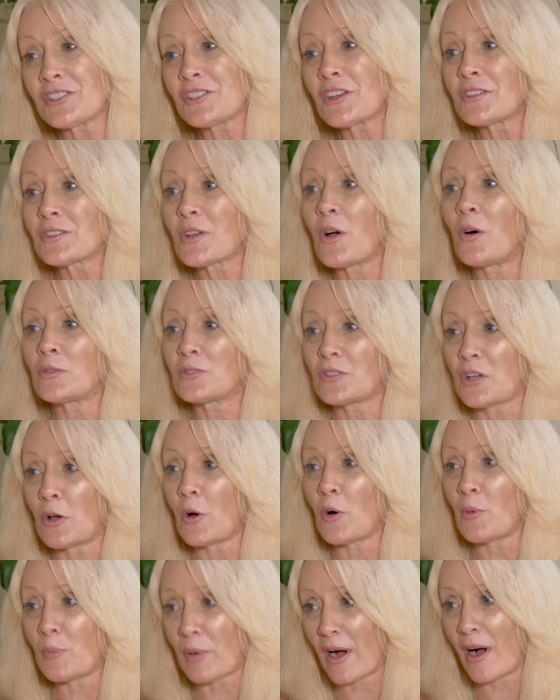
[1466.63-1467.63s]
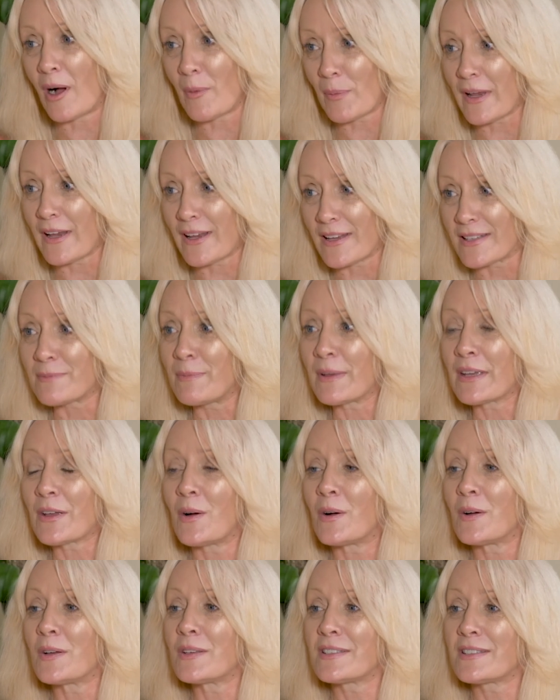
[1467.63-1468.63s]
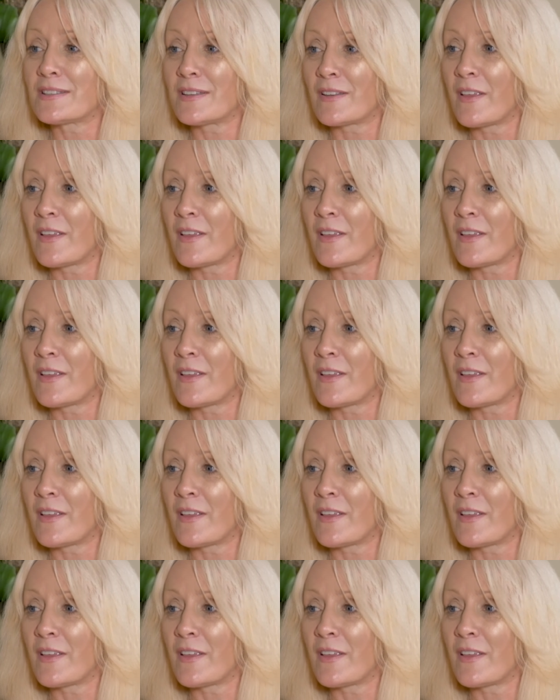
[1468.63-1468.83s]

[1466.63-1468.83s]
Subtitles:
this show's called Tall Poppies because,